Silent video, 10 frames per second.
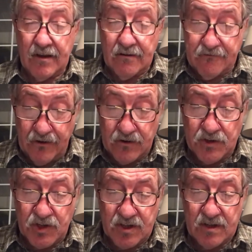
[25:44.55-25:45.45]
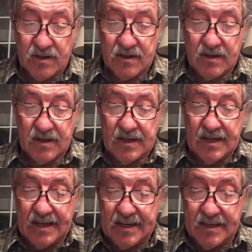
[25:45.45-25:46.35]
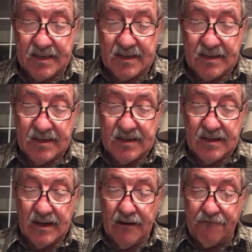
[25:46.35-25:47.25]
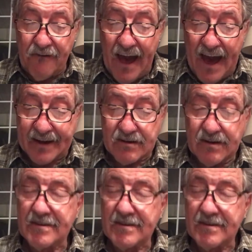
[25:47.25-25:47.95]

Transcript: First is a fact.